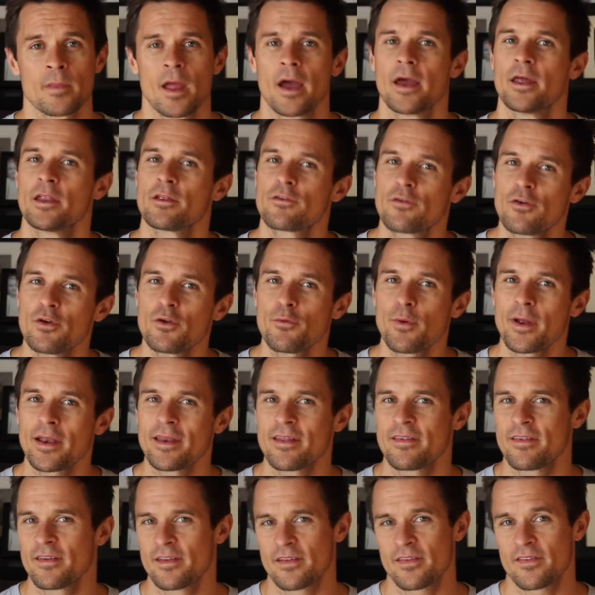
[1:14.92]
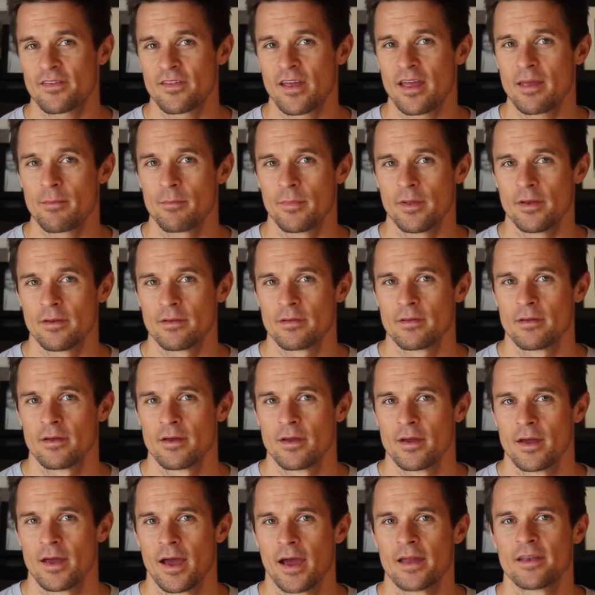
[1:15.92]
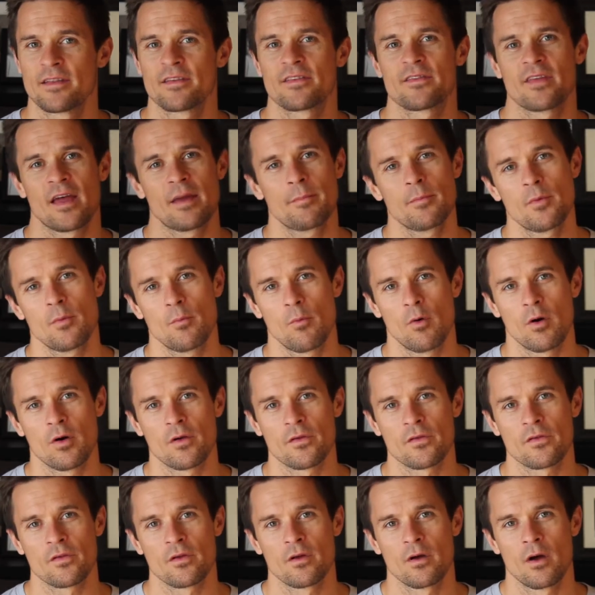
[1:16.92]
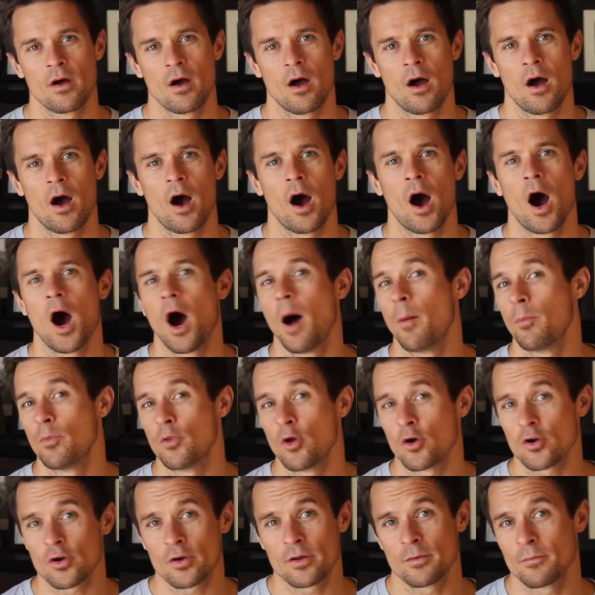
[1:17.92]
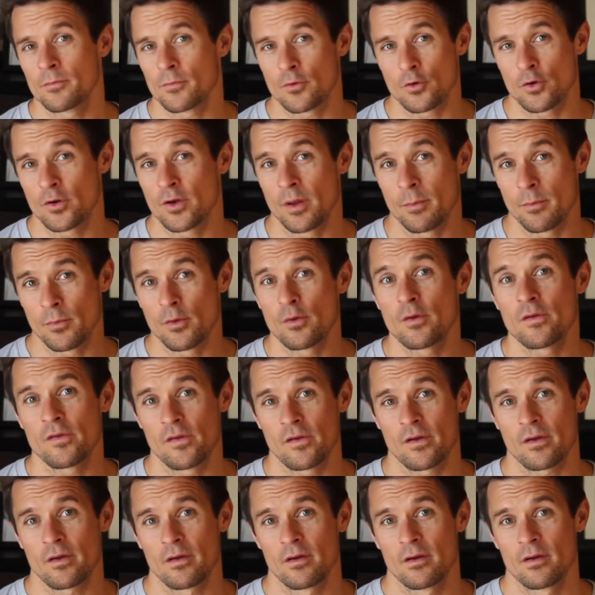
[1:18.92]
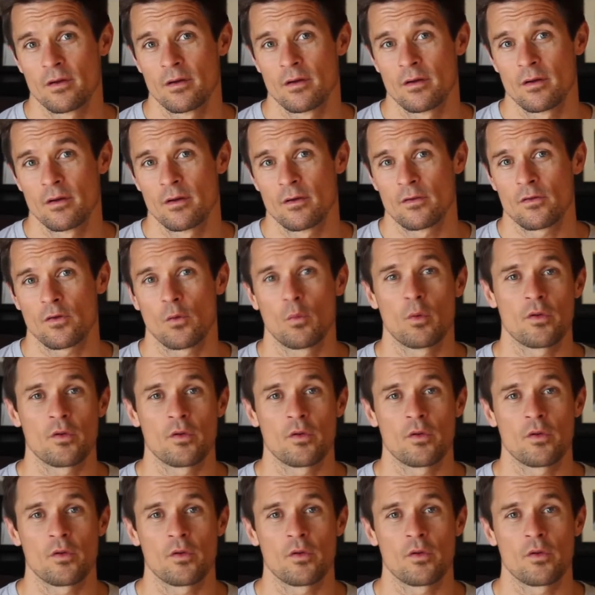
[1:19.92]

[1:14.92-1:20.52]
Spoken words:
And he turned around and he said a statement, and the statement was, "I'm not good at music, so